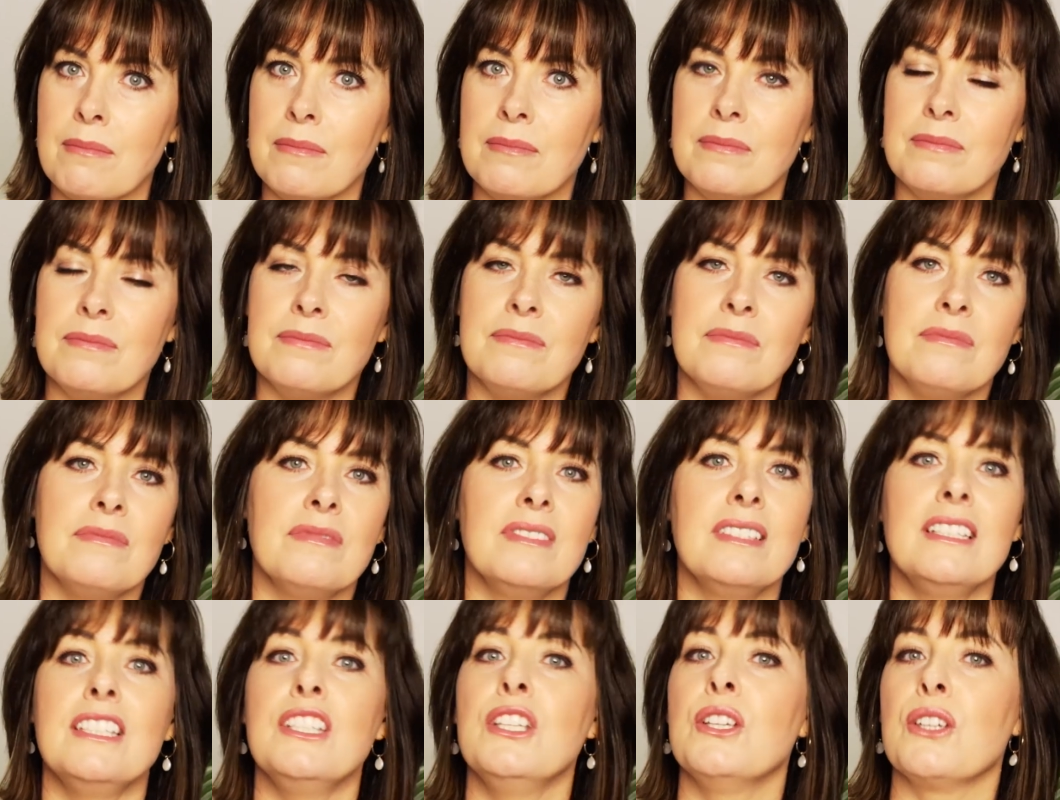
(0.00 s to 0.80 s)

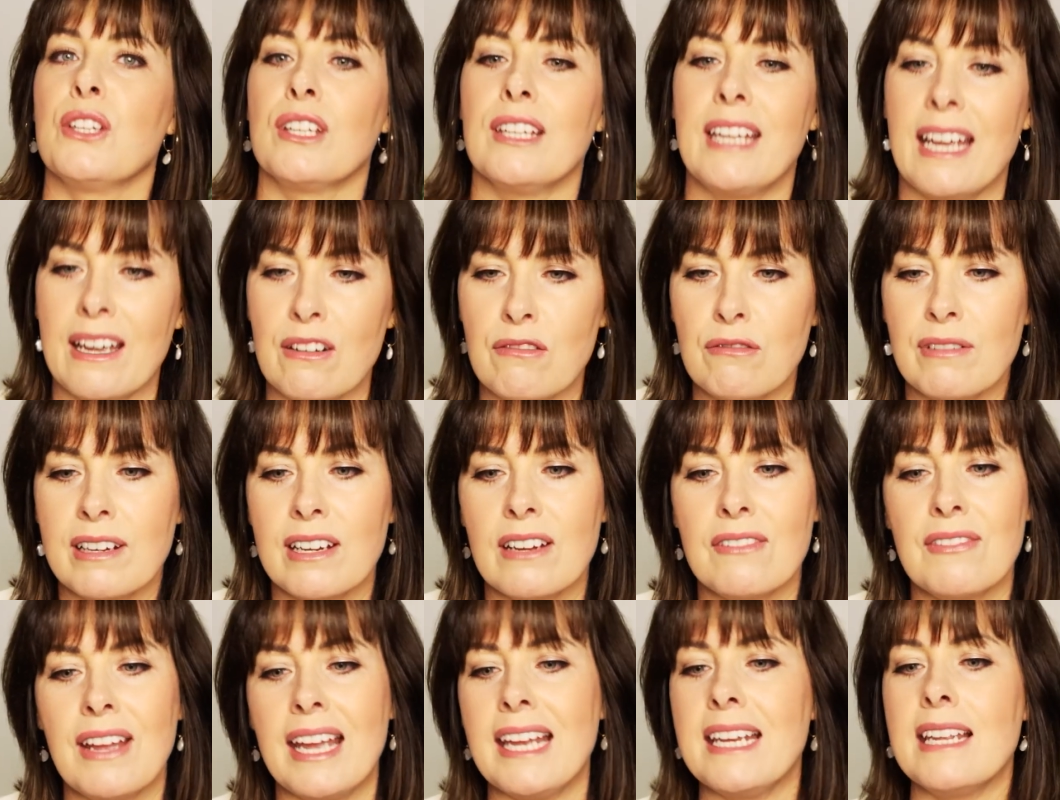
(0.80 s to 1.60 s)
get
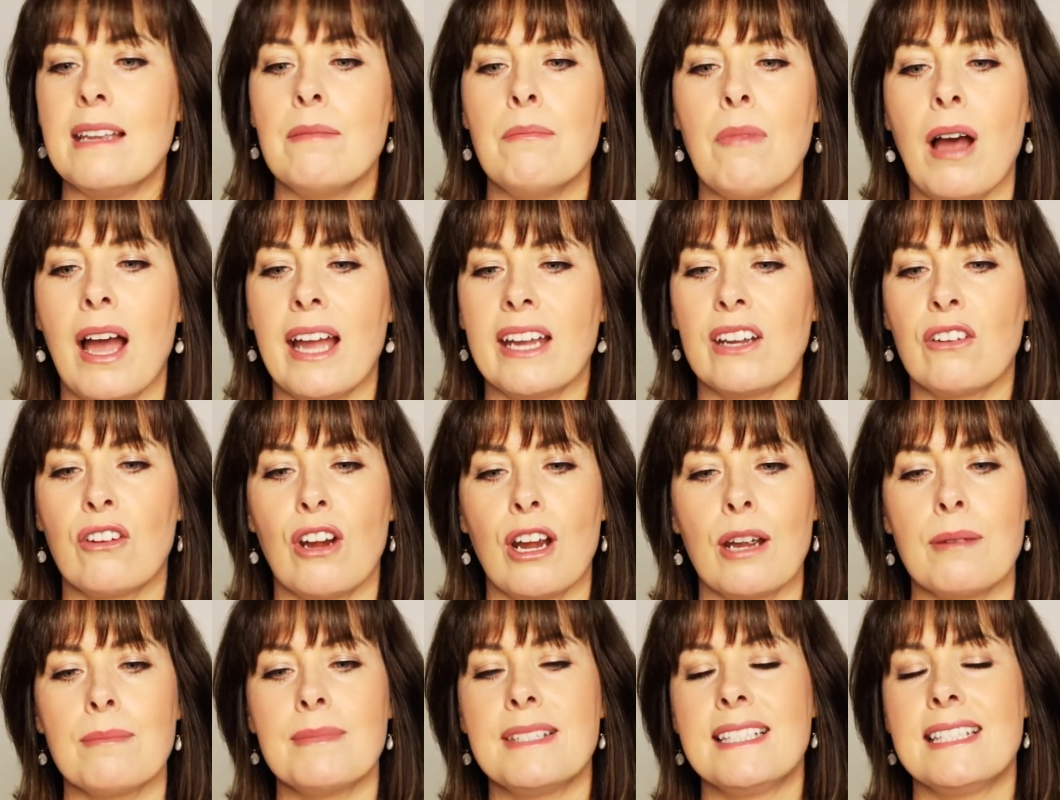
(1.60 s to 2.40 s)
rid of any
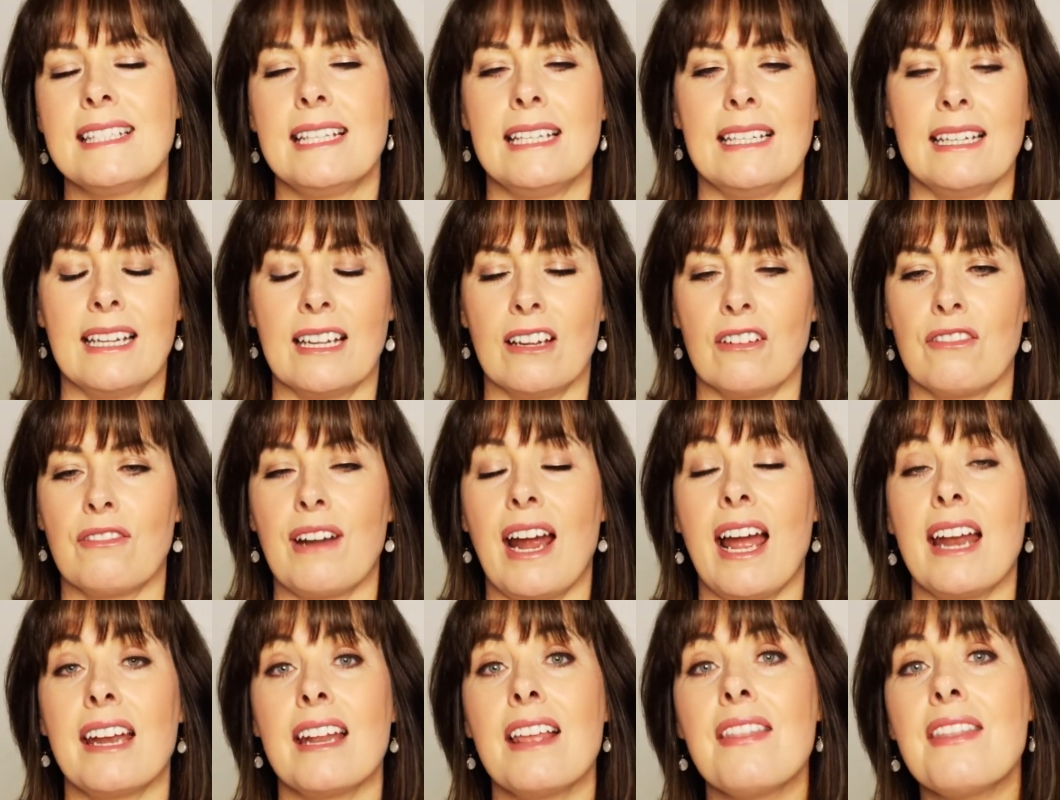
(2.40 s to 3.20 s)
microbes sitting
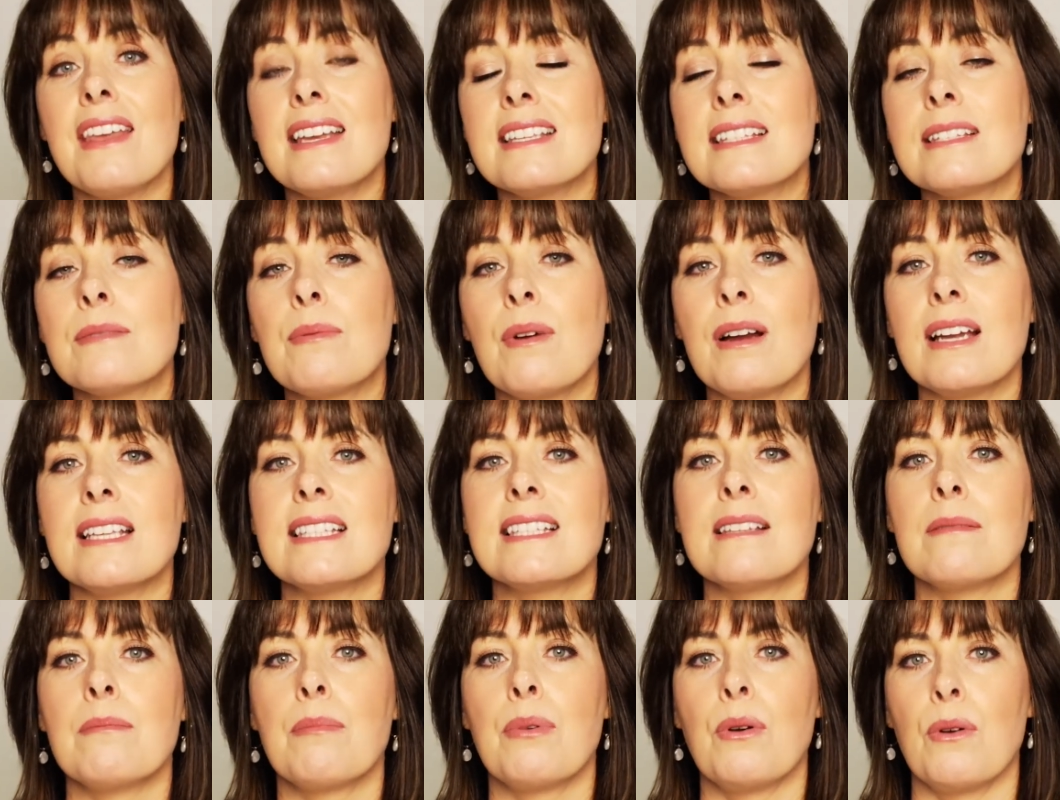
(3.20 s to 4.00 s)
around, and that's why
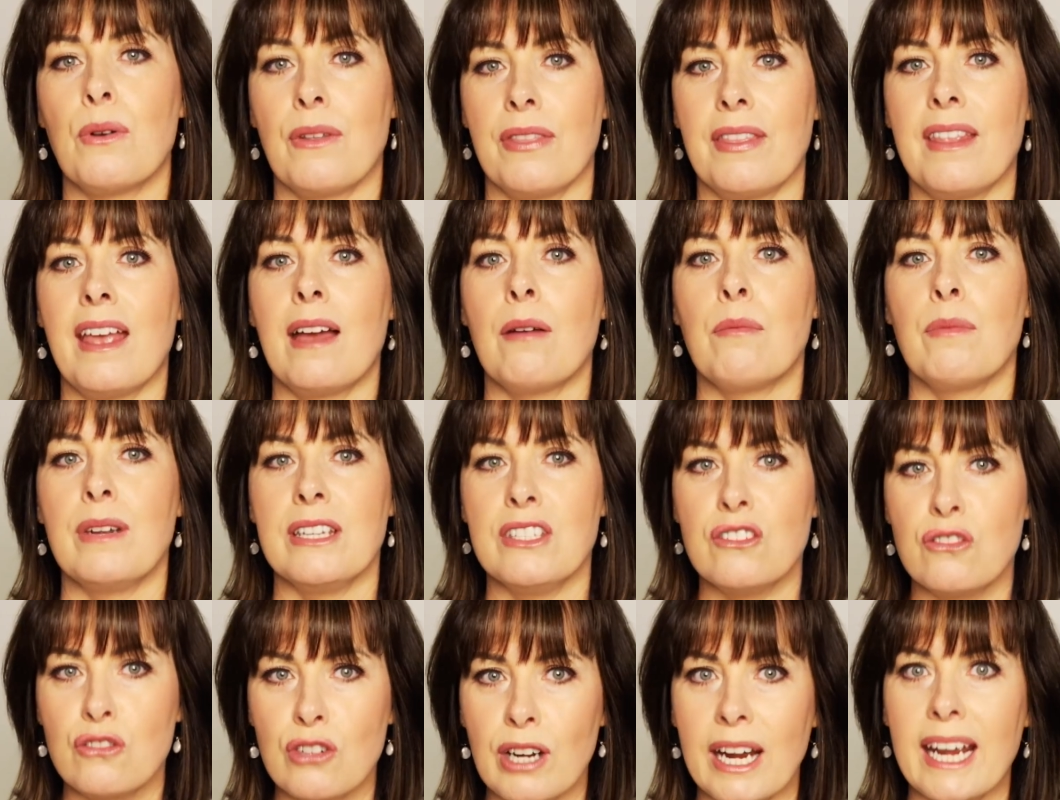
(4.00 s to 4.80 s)
it's important that we
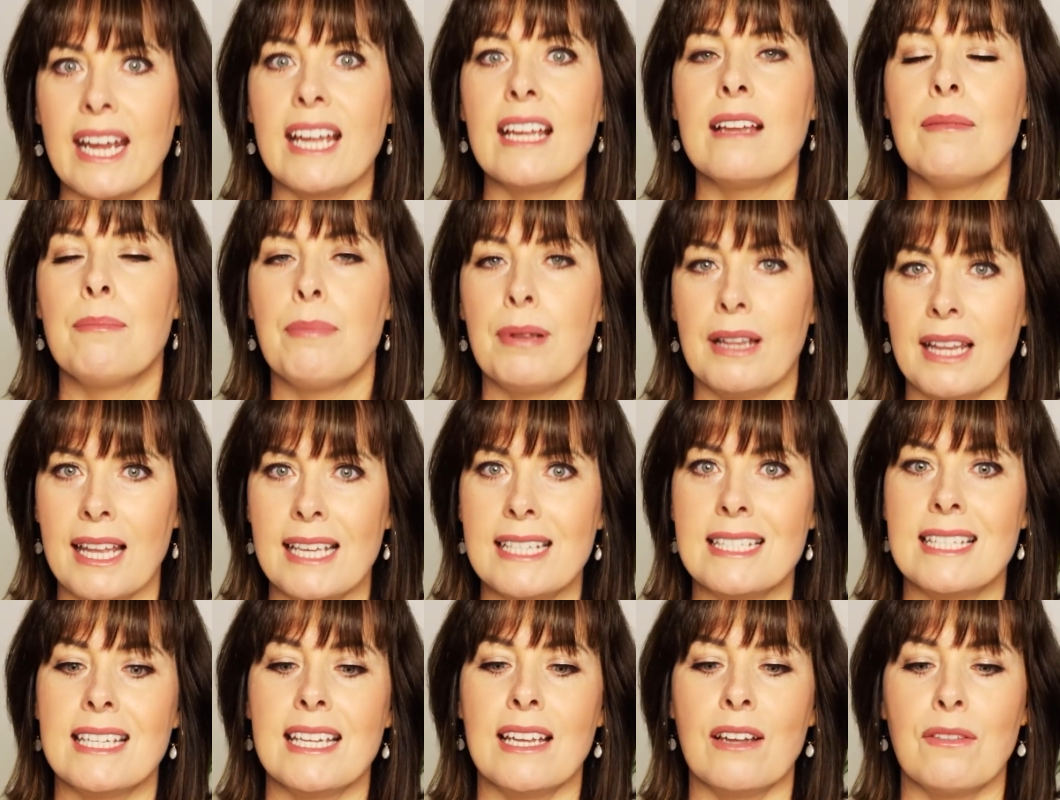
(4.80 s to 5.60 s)
drink
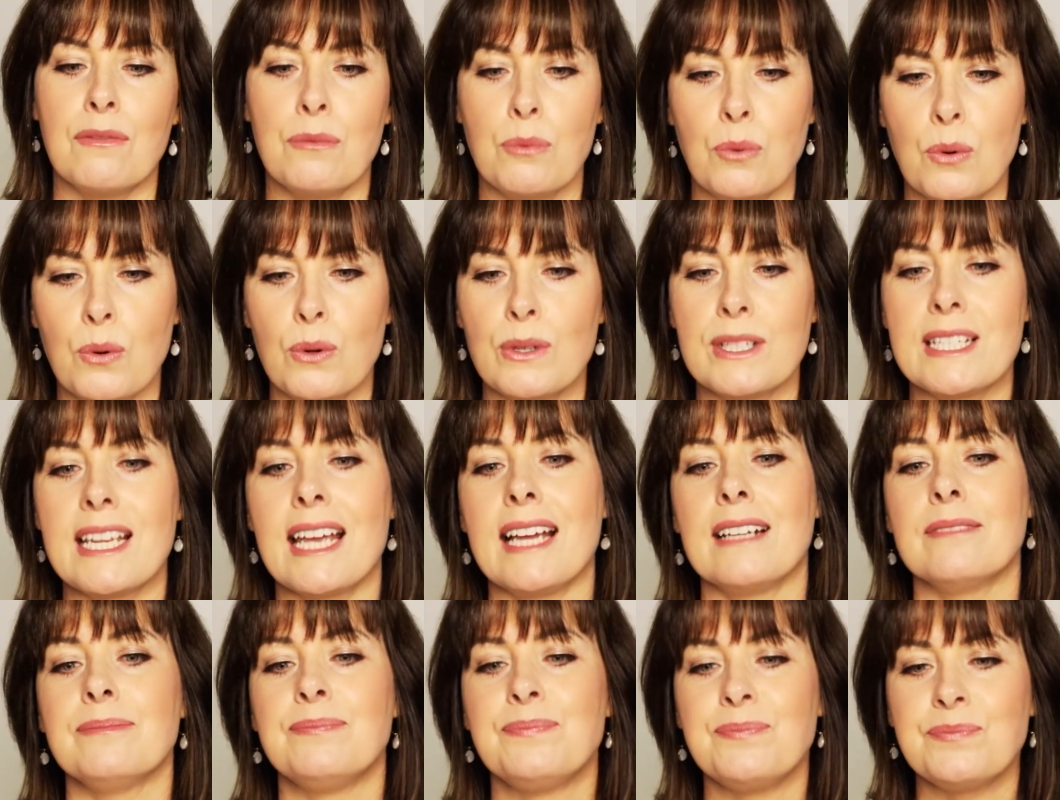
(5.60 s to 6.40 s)
plenty of
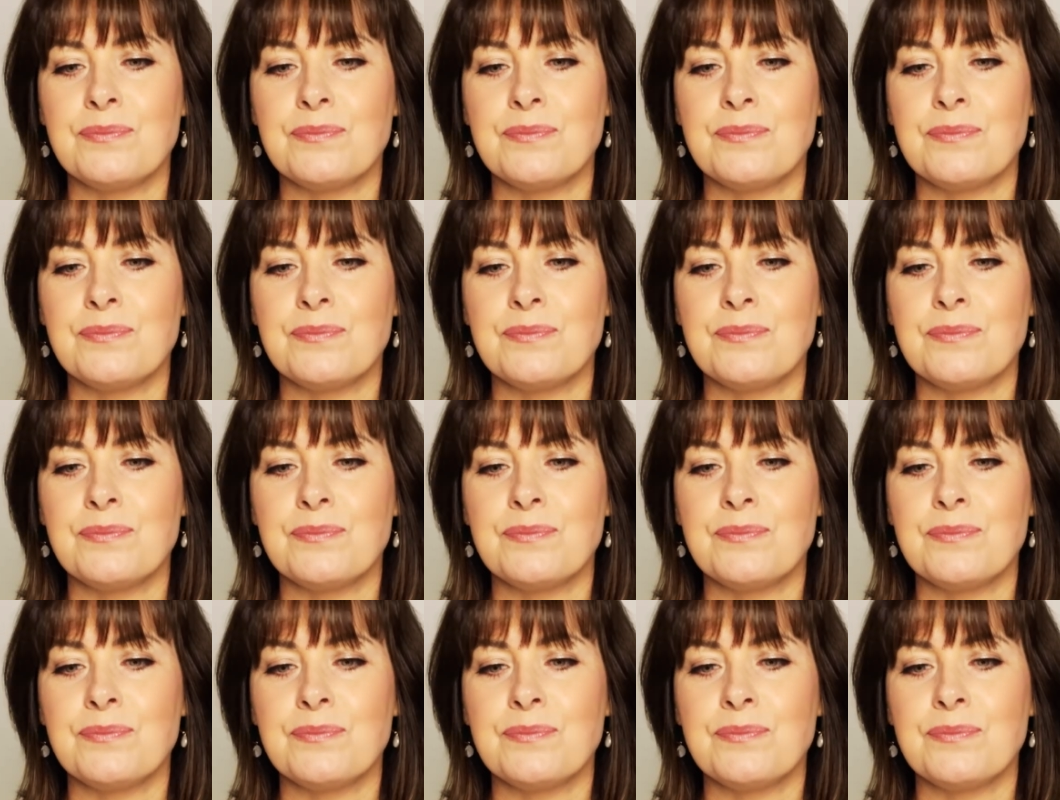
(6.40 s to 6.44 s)
water.